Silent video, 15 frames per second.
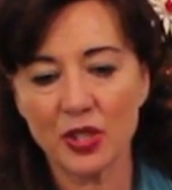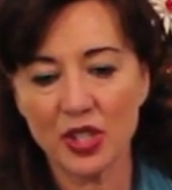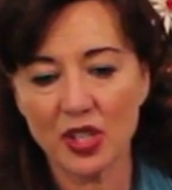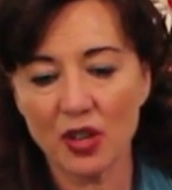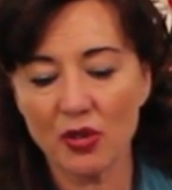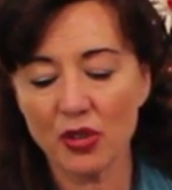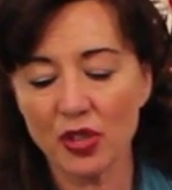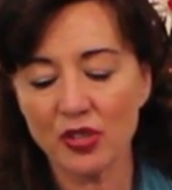
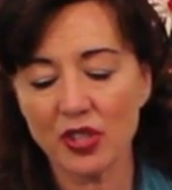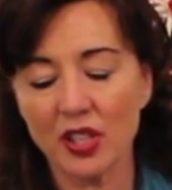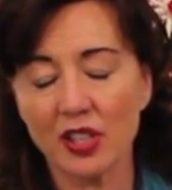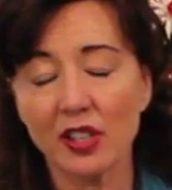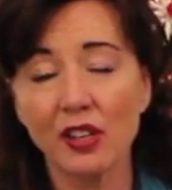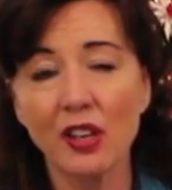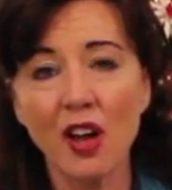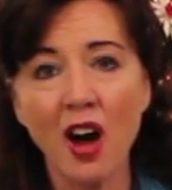So there's
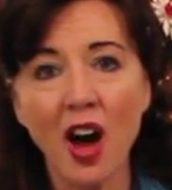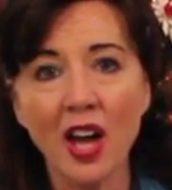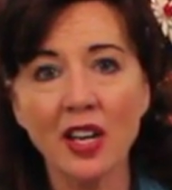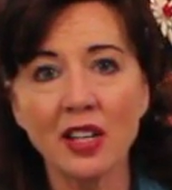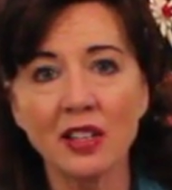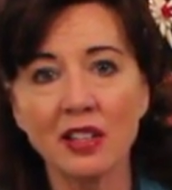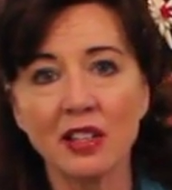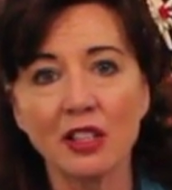a
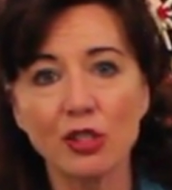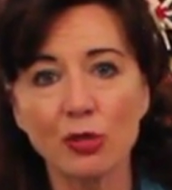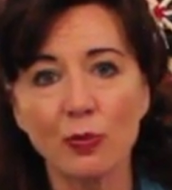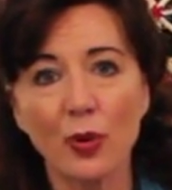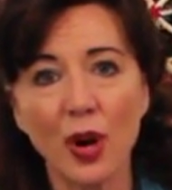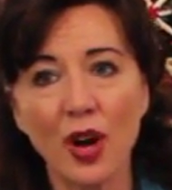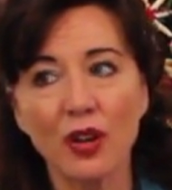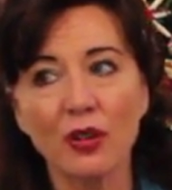lot in this
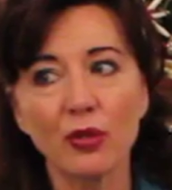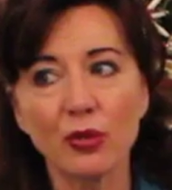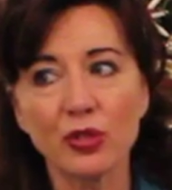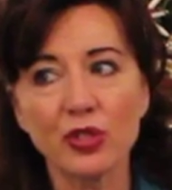bottle.